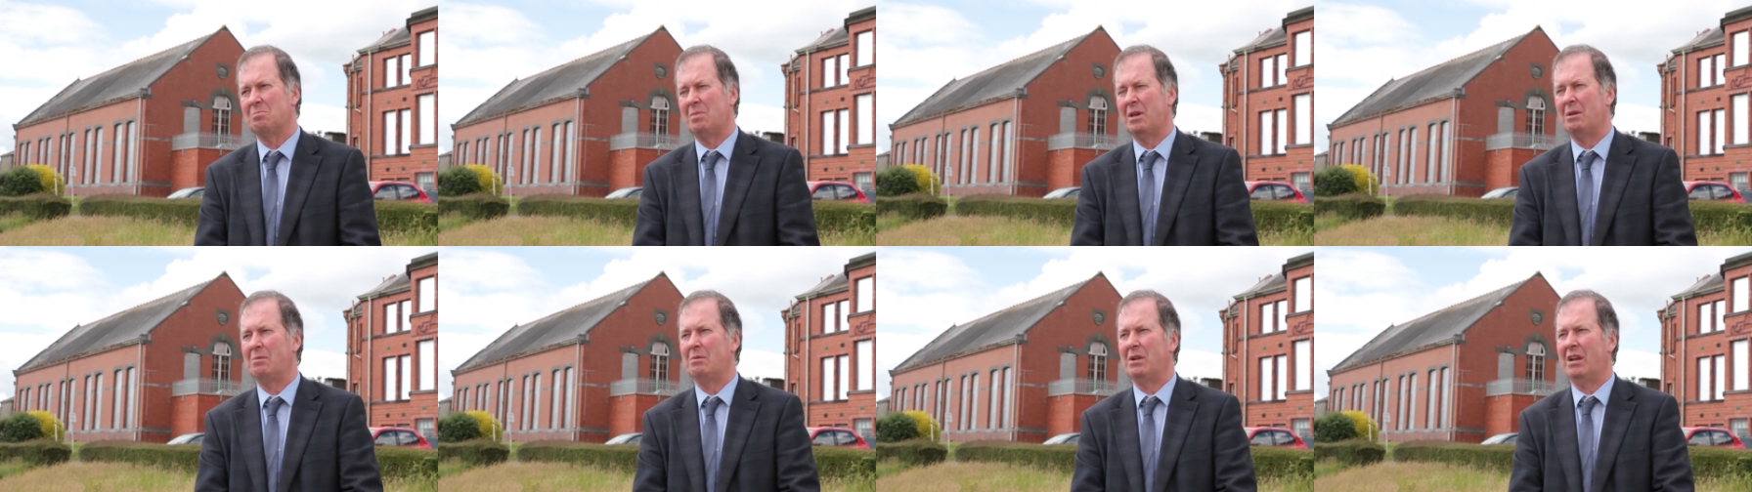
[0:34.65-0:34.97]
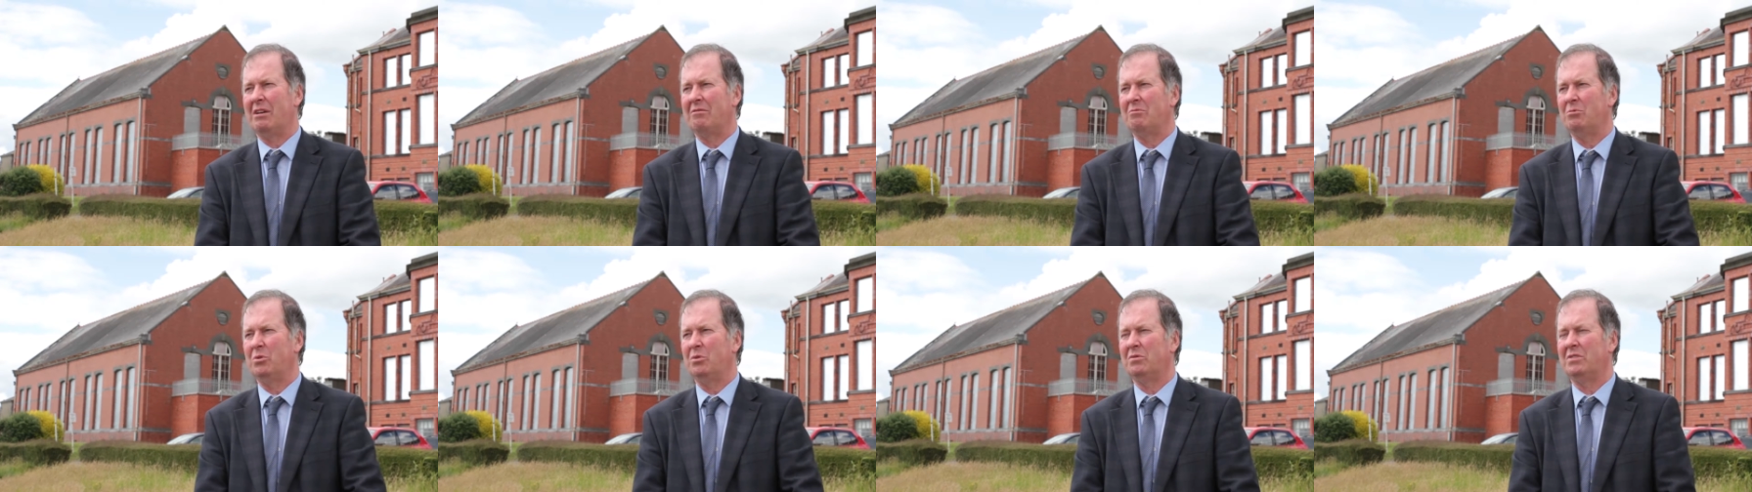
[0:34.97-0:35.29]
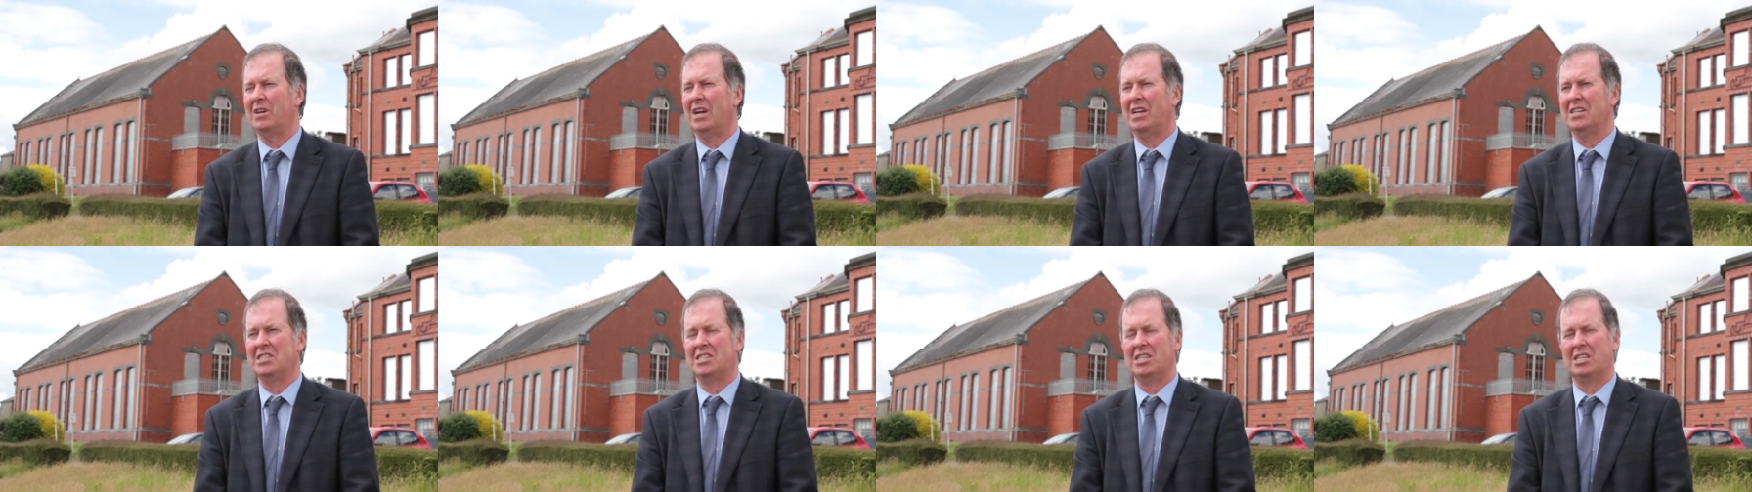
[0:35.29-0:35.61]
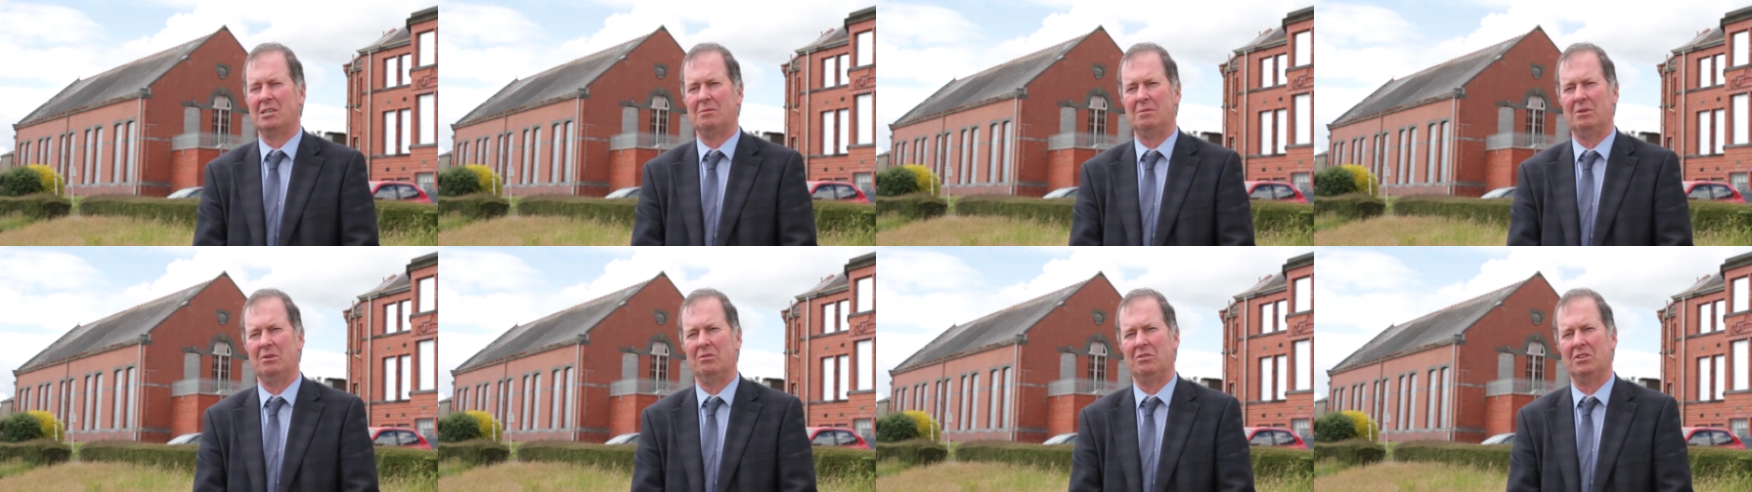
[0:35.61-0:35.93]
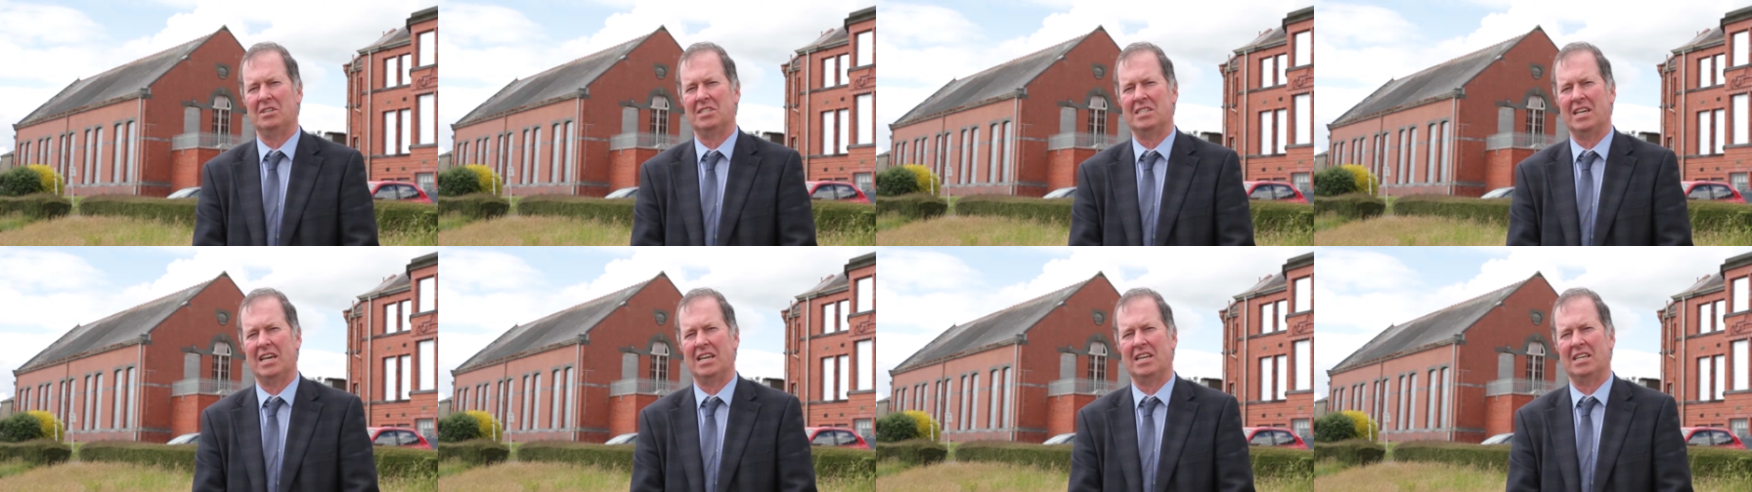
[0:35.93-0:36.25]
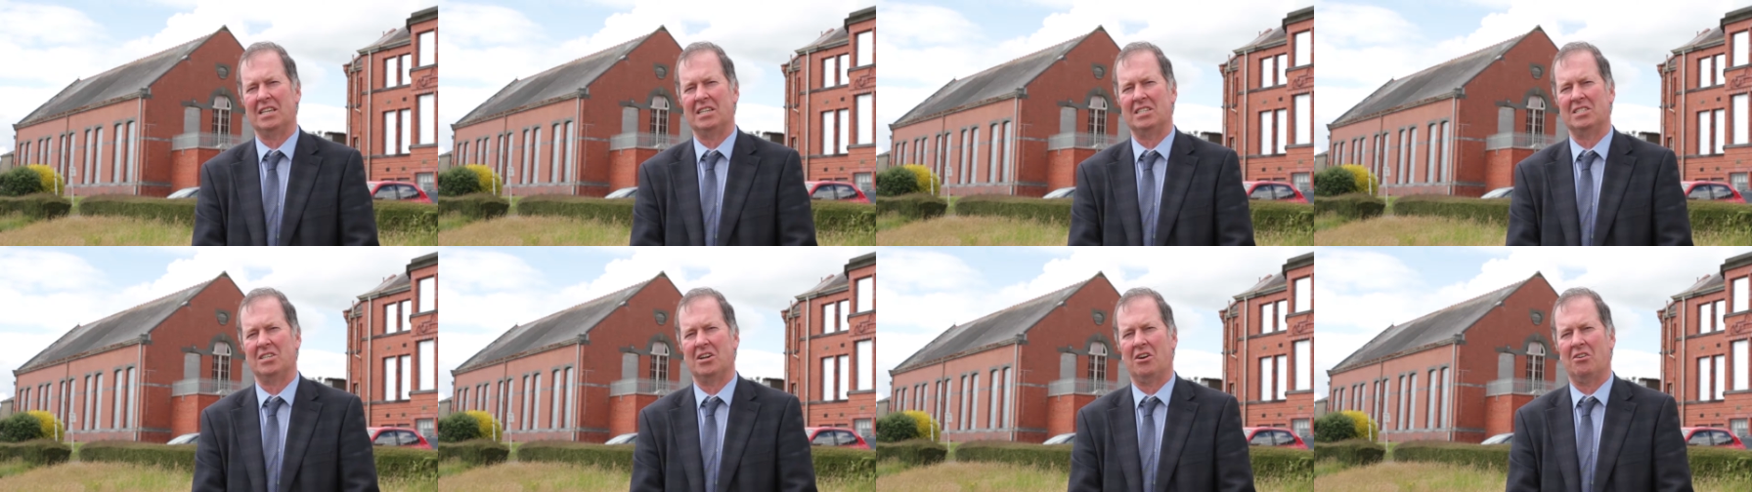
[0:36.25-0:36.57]
people have moved on into community
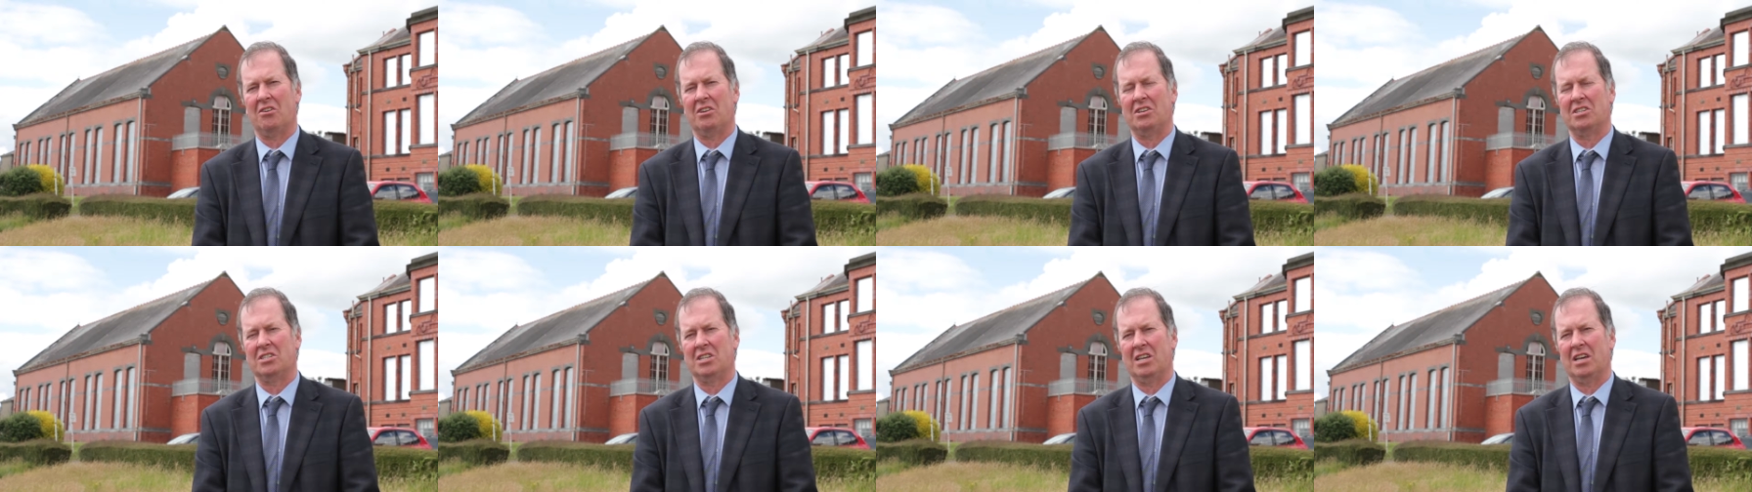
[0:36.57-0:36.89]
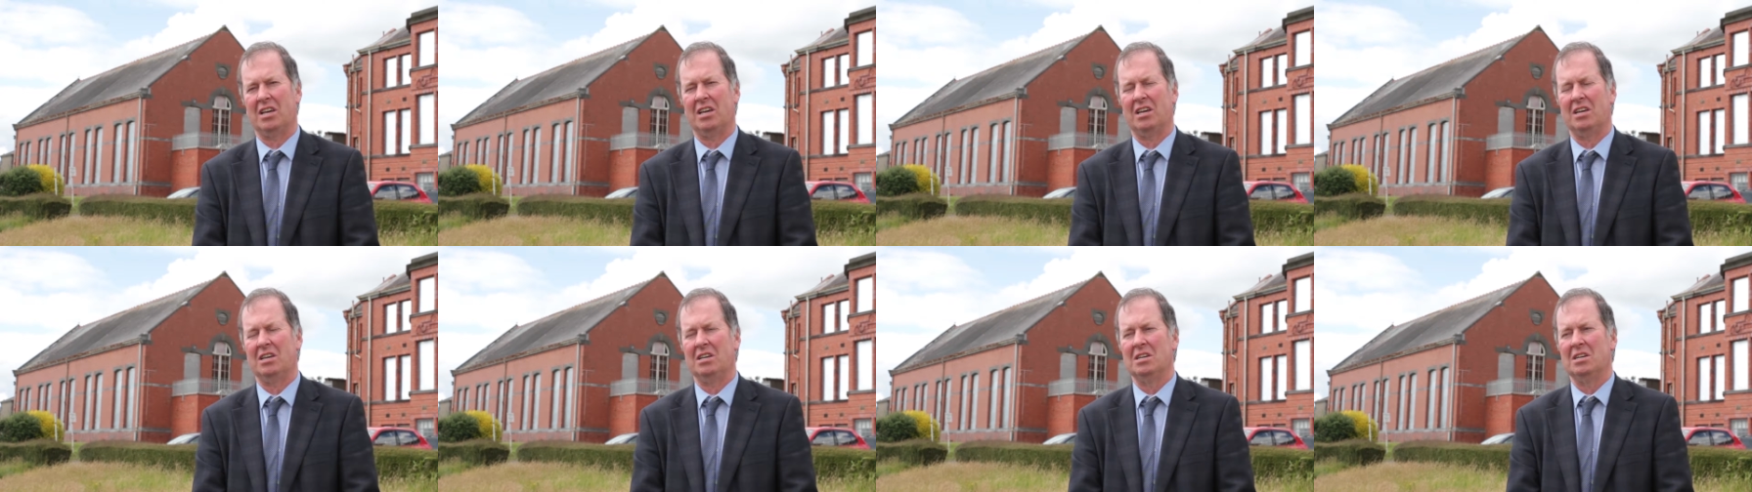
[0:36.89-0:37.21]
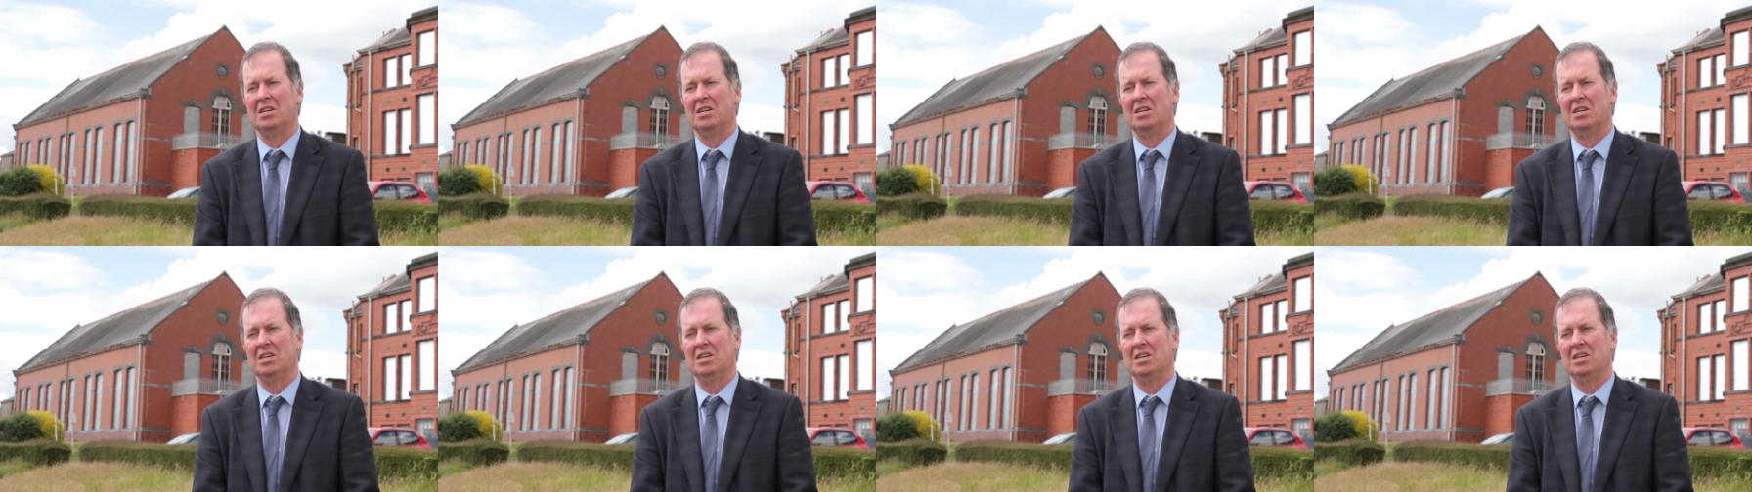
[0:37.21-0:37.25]
settings or into